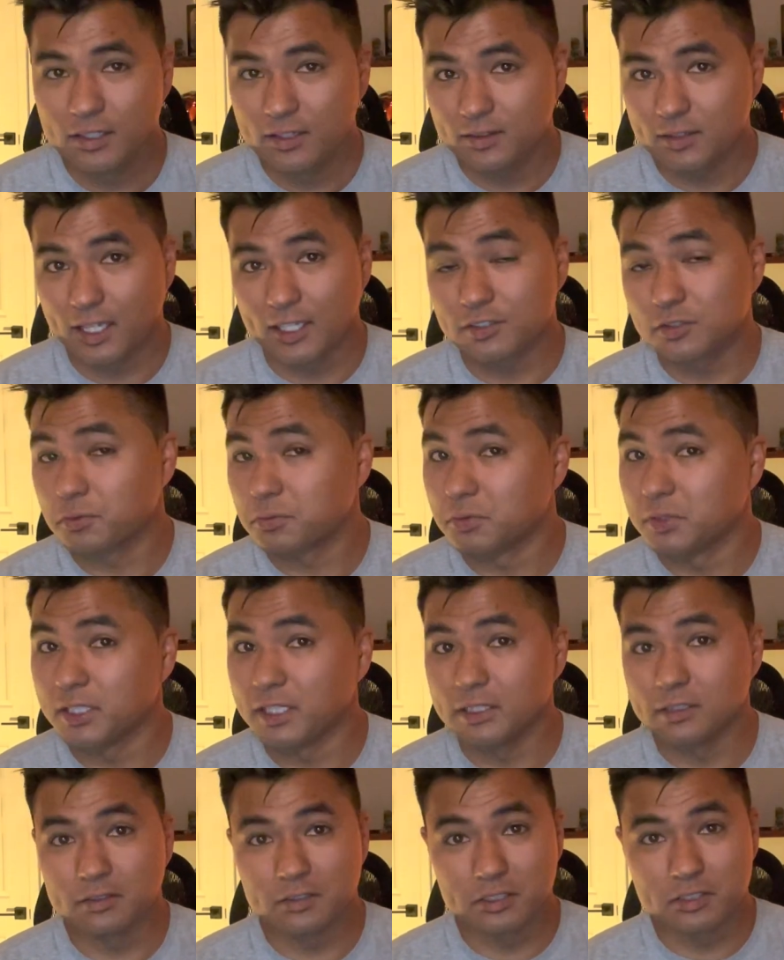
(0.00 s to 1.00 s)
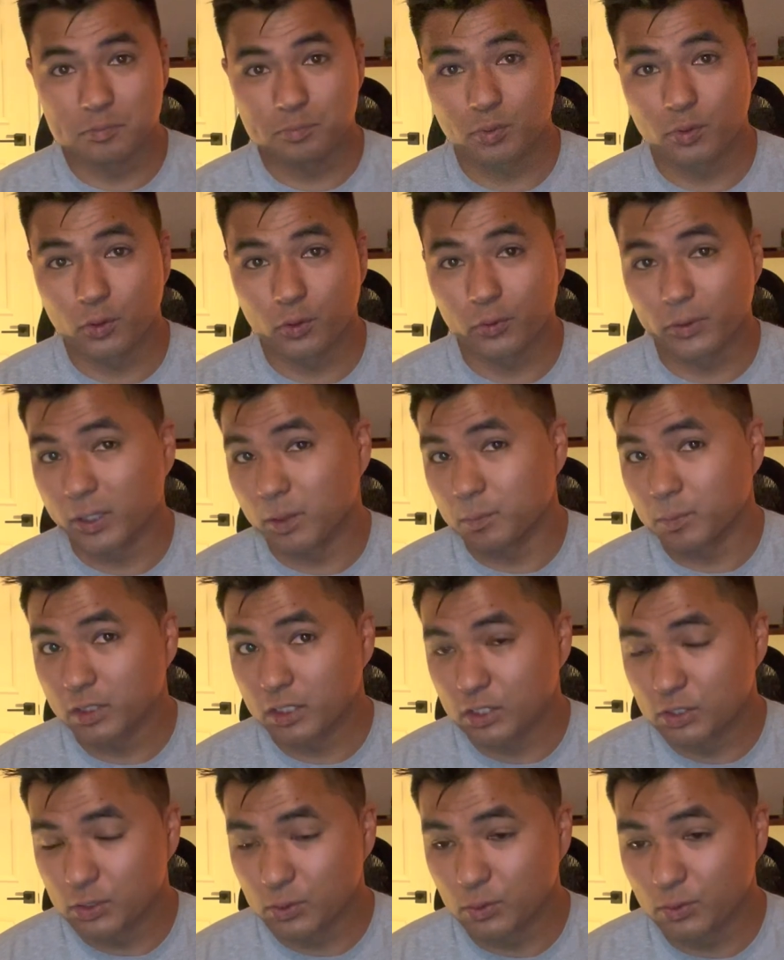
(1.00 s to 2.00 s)
That's great, this program
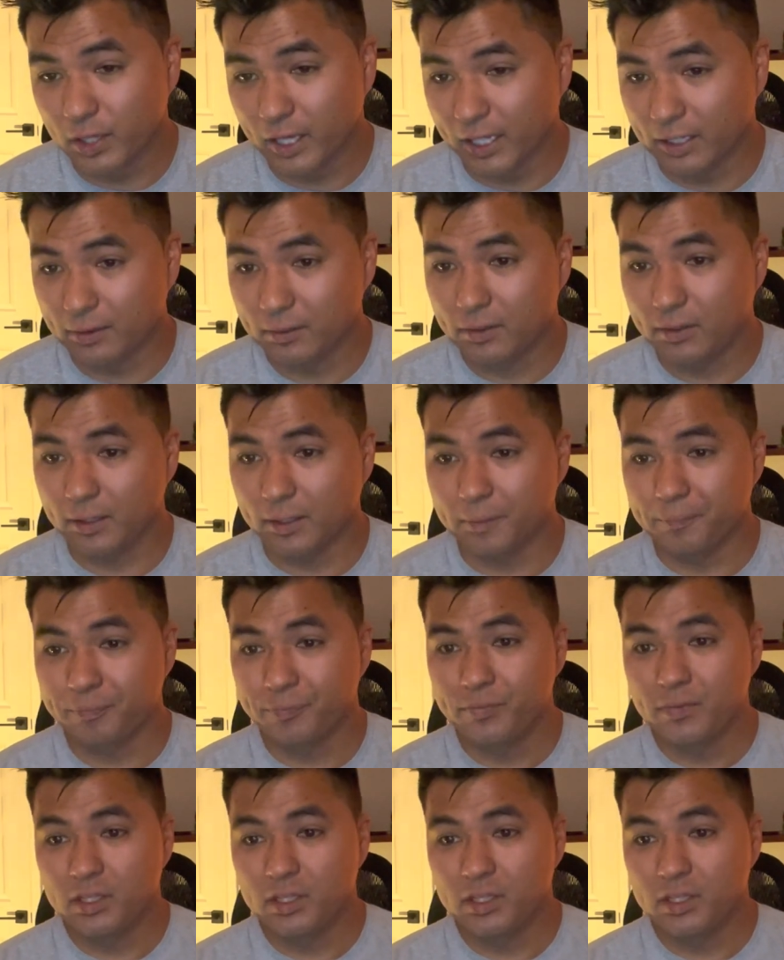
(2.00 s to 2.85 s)
can do that, okay?